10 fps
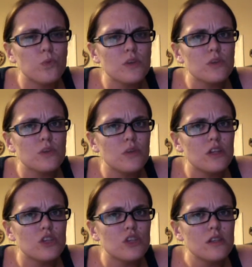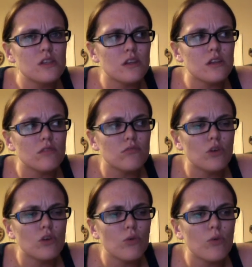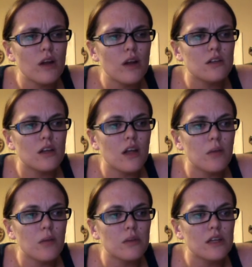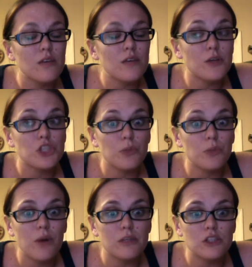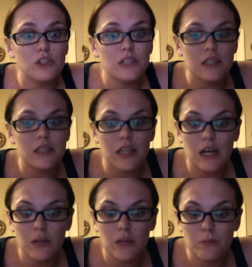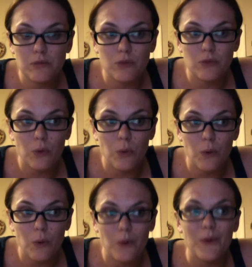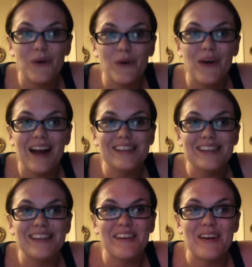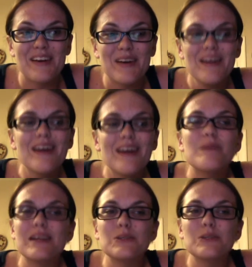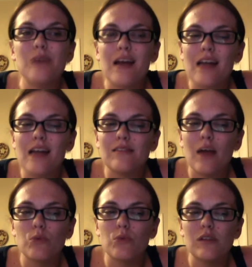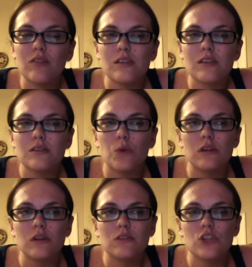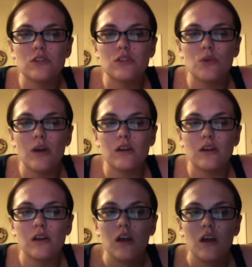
was the one that Jensen directed, I believe. I should have probably looked that up before I said it on here. But I really think this is the one Jensen directed.